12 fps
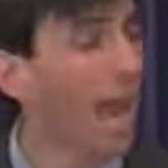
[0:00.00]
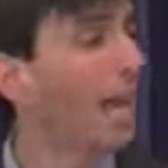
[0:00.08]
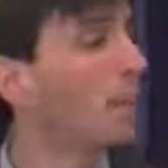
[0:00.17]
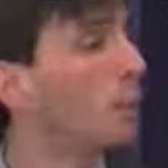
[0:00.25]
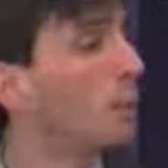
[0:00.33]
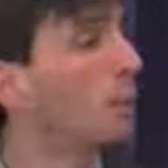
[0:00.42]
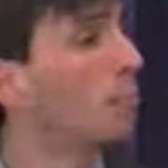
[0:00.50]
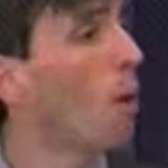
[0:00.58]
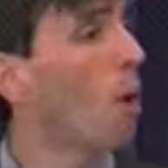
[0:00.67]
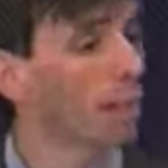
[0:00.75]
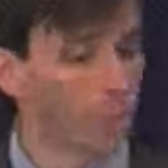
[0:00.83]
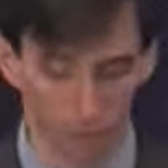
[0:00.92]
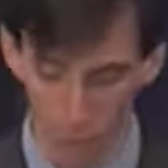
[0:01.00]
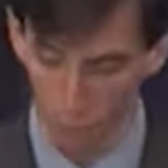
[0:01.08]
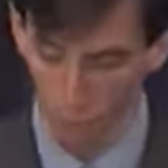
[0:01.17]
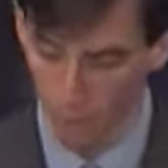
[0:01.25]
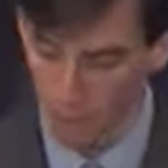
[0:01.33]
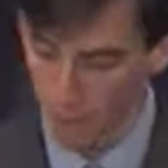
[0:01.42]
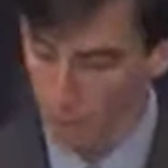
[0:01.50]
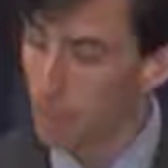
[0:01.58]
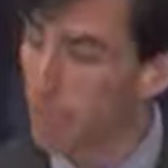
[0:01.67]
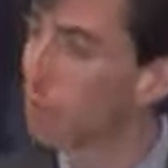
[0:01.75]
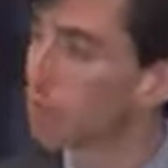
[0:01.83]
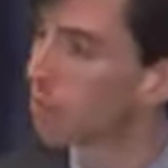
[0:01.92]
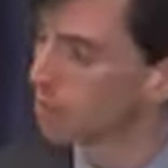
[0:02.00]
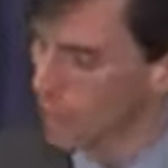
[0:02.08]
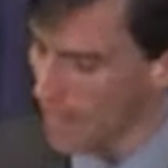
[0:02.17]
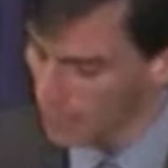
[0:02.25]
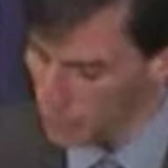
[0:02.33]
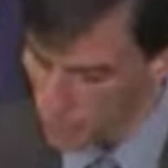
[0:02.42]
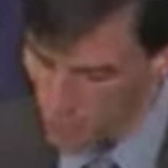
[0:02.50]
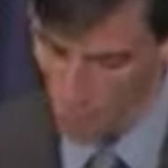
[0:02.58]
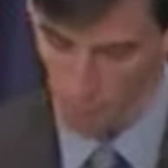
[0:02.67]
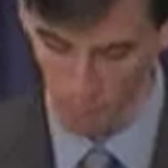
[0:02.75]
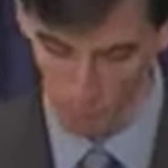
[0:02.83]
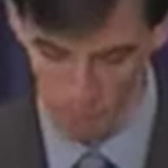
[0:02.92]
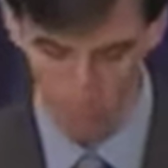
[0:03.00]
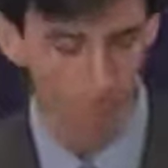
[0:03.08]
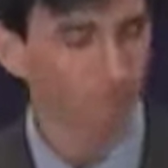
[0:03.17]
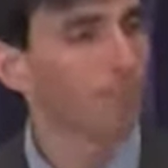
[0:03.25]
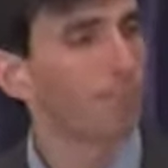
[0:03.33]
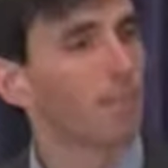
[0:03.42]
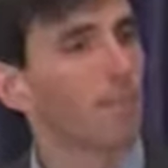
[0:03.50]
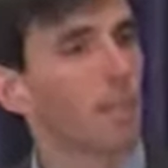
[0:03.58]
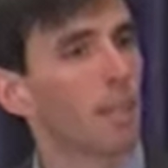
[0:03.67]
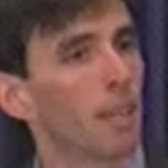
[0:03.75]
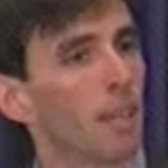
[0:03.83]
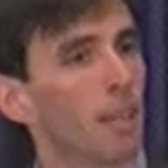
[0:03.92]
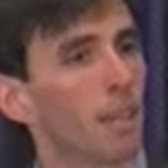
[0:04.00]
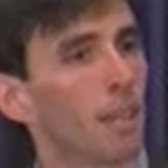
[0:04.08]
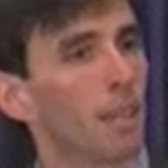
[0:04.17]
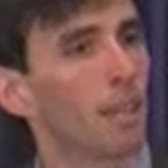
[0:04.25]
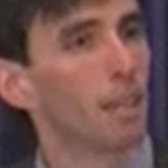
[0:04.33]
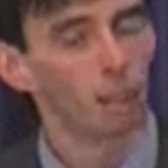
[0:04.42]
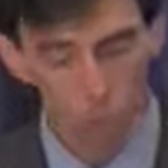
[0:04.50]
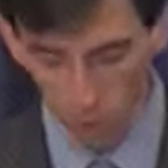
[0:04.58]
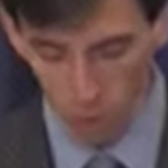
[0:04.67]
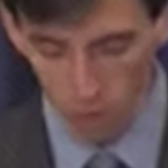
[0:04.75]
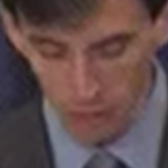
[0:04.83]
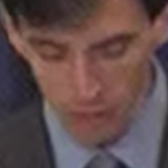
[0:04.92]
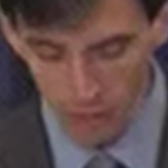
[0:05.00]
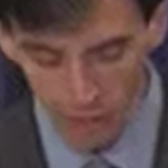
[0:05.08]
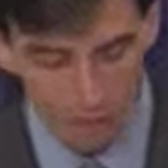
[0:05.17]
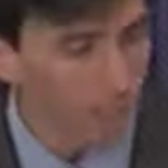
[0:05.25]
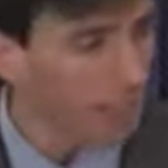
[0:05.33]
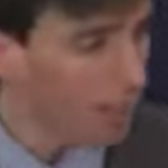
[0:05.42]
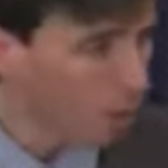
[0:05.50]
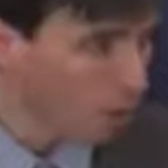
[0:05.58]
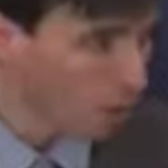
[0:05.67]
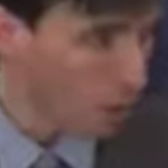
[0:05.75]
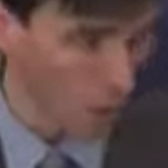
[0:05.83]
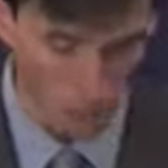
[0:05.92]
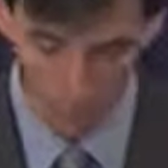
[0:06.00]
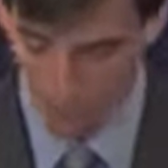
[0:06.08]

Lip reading: adequate parking for businesses and shoppers. Unfortunately, these are